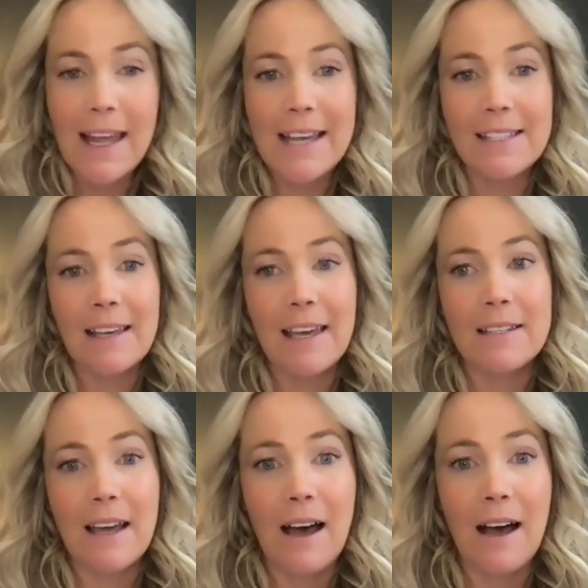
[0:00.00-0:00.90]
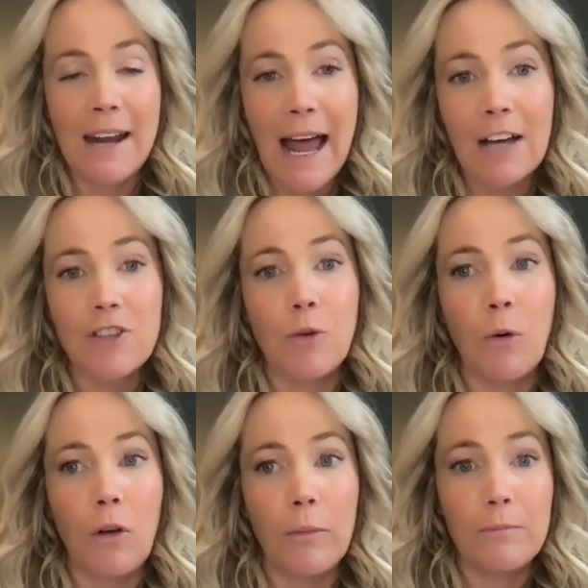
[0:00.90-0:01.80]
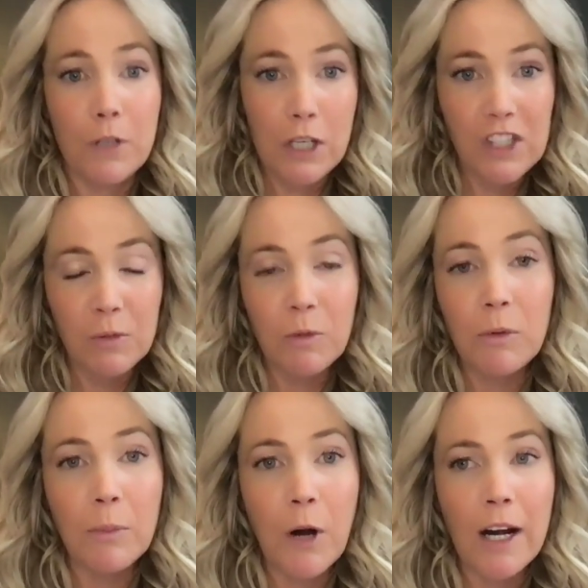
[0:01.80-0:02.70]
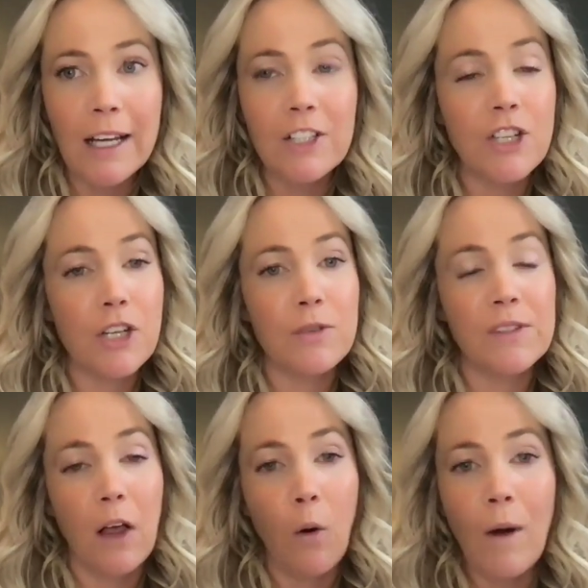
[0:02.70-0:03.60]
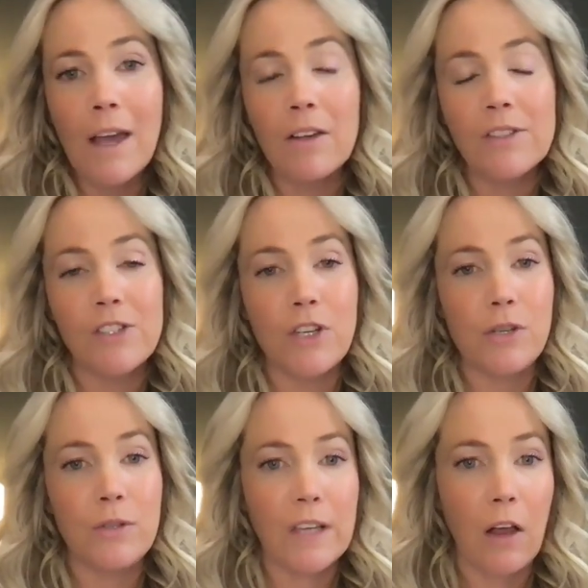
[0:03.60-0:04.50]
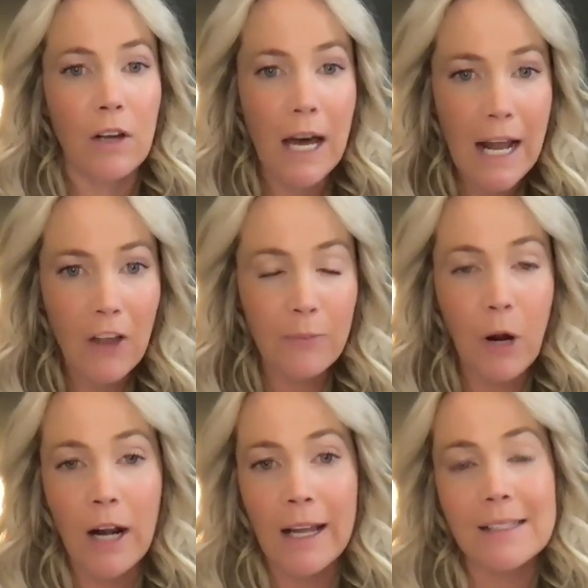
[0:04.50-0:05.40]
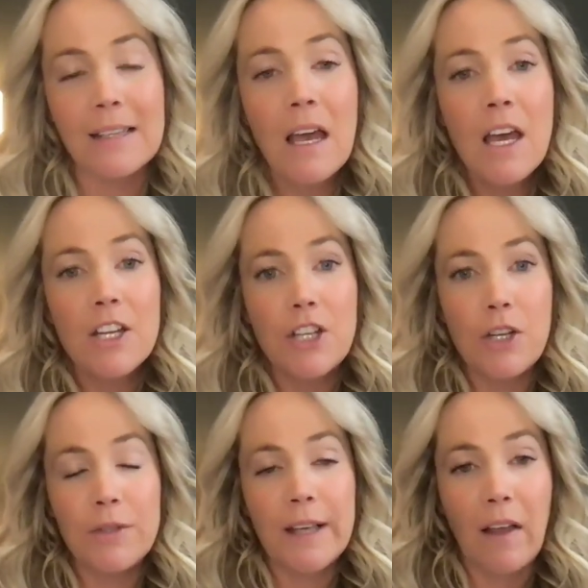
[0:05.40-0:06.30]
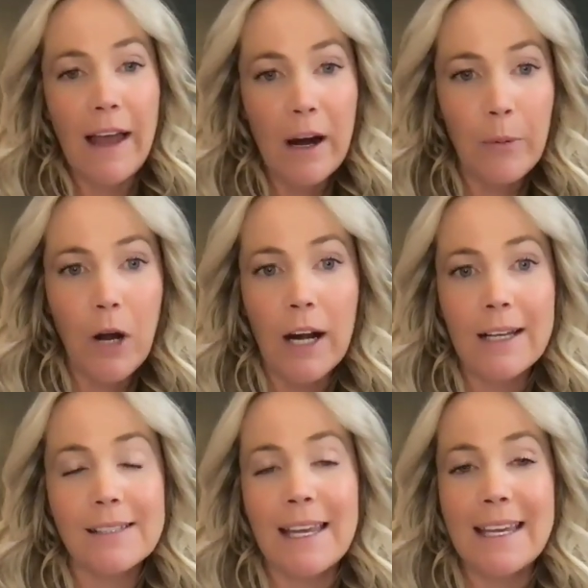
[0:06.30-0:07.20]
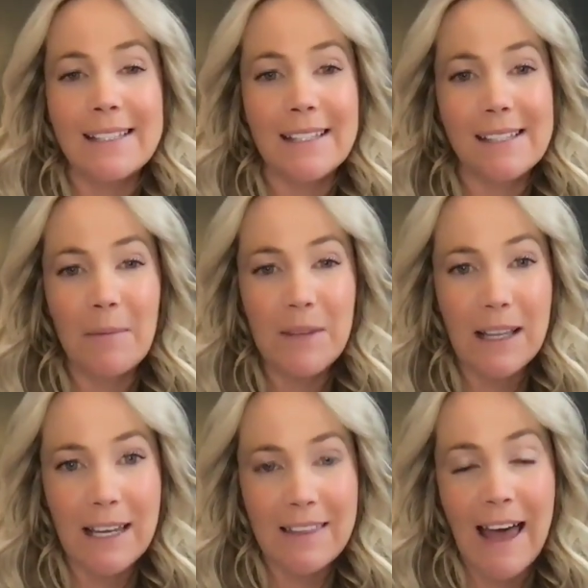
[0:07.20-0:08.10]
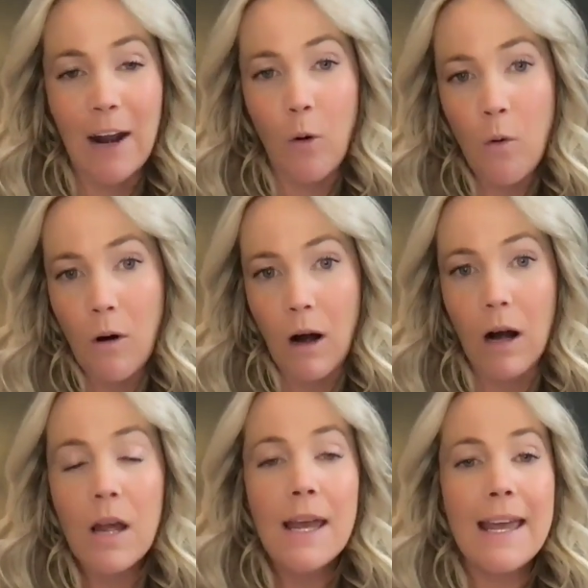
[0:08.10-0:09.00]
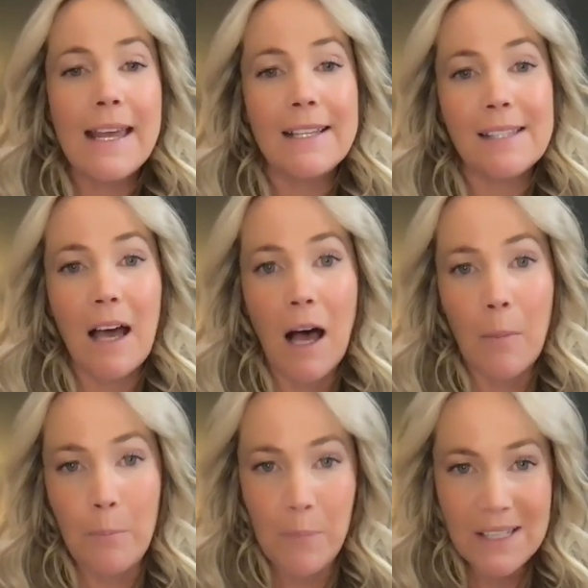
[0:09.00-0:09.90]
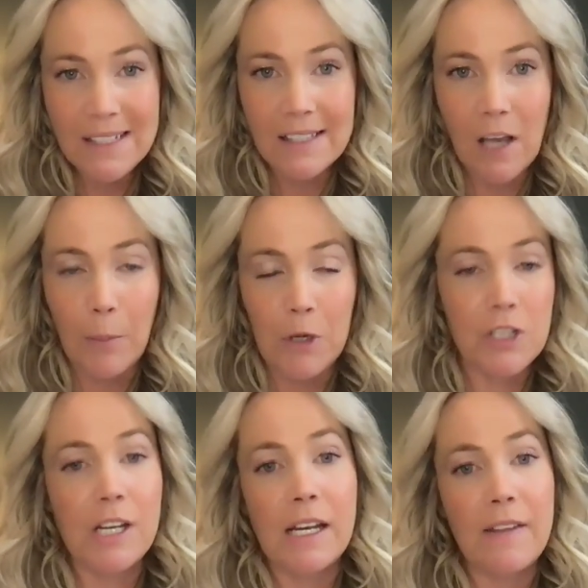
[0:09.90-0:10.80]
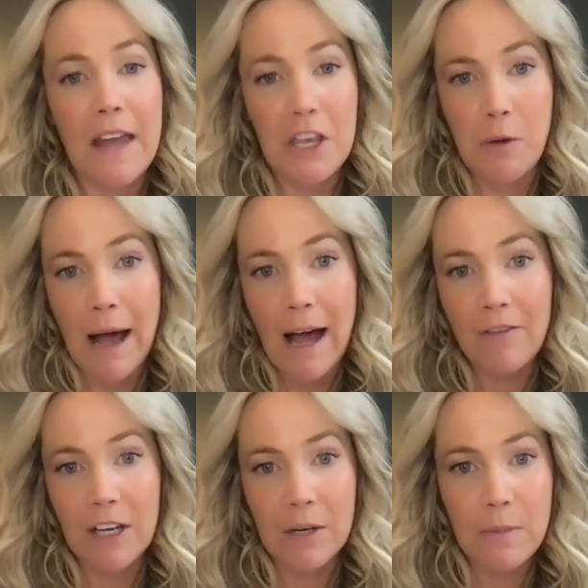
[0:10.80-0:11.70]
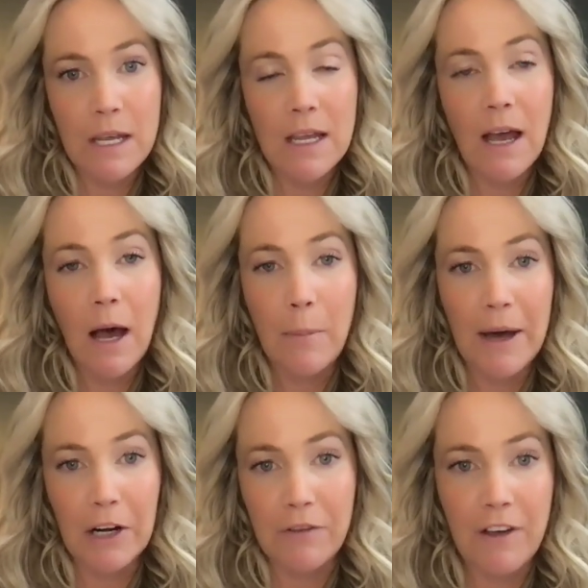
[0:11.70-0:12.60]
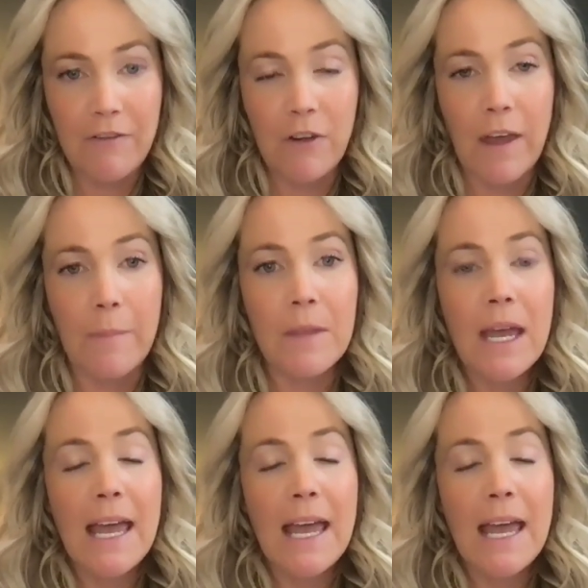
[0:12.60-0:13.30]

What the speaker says: Is it an actual consumable product? Do you sell oils? Do you sell gut health products? Do you sell hair products? Like, is it something like that? Or is a business opportunity that you have going to be a better fit for them?